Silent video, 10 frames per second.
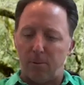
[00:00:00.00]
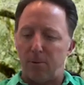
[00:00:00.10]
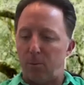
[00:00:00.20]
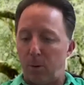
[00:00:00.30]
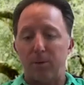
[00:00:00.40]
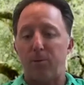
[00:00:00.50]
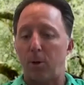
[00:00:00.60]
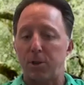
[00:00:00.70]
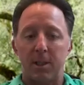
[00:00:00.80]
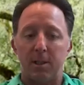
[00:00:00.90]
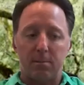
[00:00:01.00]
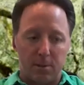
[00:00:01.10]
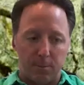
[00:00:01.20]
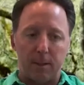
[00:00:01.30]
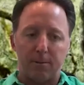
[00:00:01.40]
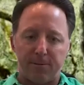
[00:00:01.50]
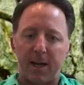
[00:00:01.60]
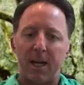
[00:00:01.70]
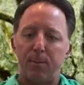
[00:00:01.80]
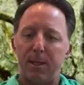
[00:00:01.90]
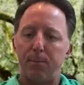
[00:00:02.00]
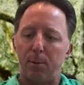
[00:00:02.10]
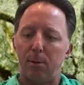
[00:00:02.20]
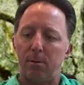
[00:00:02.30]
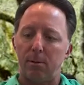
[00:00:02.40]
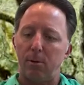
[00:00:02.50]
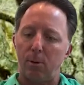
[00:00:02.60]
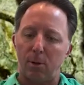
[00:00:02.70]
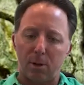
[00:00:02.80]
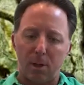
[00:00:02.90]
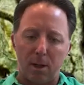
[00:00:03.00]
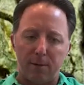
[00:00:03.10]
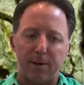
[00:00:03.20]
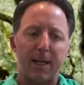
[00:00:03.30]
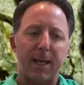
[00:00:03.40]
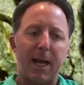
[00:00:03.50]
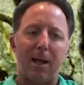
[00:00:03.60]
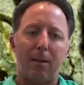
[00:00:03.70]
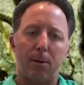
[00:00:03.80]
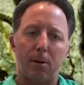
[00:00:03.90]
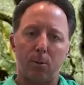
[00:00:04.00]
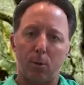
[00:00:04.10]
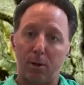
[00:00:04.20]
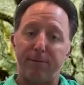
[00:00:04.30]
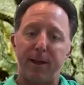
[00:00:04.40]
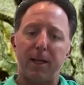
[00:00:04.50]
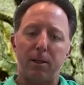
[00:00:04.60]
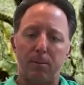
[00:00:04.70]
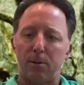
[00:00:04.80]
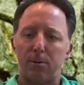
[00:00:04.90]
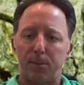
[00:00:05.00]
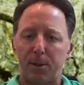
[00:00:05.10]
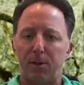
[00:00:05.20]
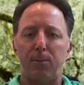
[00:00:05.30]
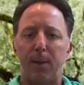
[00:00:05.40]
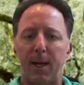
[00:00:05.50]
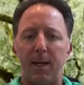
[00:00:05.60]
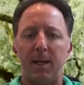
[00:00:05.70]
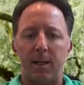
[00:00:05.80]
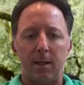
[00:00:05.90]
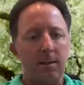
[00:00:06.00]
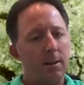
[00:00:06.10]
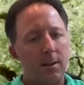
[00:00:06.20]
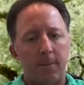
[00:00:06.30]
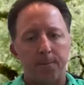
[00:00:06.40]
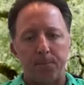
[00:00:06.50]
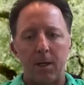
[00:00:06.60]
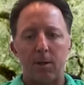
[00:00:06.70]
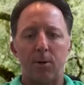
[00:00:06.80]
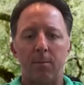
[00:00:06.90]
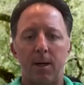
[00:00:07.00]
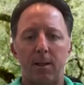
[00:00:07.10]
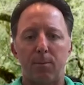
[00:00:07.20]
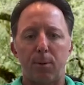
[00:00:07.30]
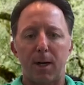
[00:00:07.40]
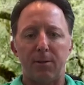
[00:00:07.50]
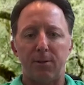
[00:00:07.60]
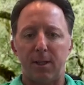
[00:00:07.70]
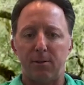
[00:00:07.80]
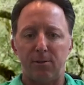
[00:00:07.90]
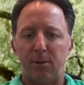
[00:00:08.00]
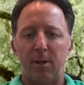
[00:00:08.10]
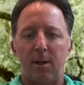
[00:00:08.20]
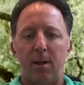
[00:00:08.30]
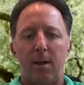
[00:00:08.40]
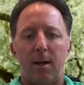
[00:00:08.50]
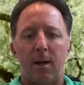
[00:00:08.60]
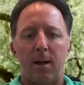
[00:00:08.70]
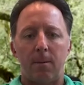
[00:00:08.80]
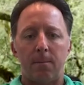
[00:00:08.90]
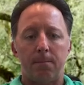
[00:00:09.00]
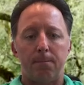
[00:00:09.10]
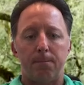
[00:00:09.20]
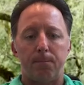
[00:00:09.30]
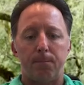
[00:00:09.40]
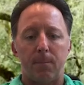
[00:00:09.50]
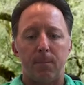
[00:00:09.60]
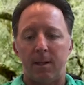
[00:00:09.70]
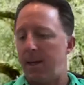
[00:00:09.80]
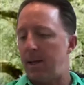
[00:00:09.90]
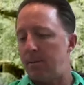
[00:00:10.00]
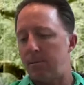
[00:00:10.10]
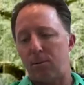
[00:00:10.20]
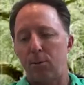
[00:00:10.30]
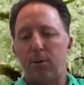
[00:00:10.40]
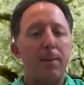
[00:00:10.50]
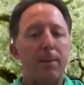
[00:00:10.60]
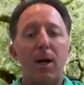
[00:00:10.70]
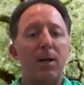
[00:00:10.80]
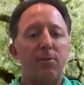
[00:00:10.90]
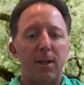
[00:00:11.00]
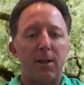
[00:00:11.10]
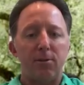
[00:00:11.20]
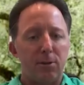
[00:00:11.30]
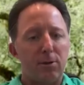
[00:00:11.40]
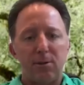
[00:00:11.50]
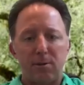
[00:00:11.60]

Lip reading: we were fortunate to be able to find people who are of high caliber, were available to participate in a 3-month process. And then through that process, you